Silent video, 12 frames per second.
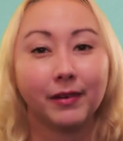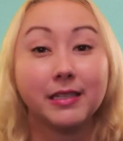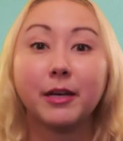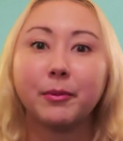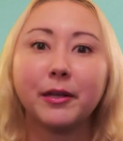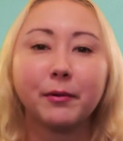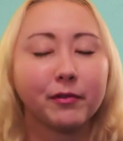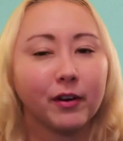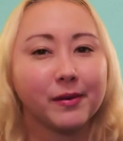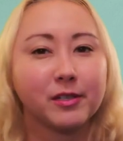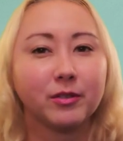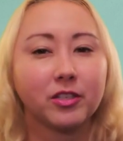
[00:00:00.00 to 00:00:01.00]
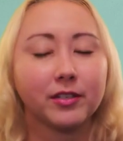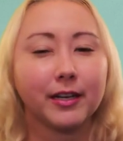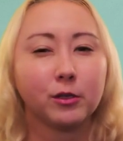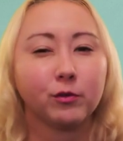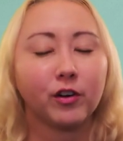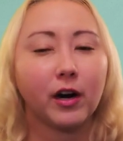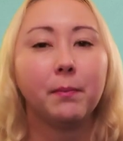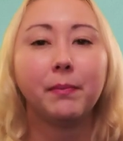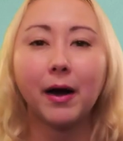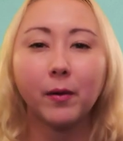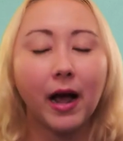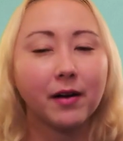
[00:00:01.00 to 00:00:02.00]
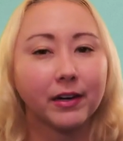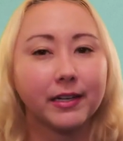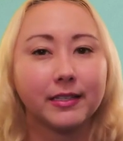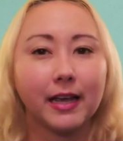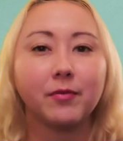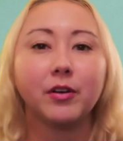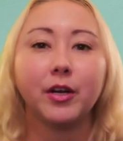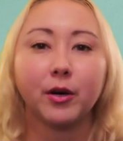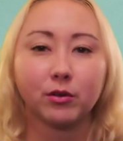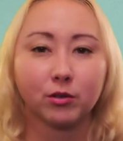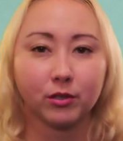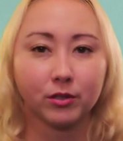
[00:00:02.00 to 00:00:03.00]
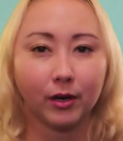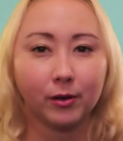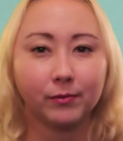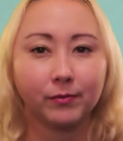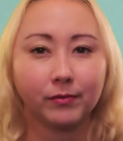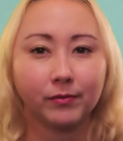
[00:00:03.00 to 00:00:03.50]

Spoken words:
Typically, refurbishments are scheduled for about every 7 years or so.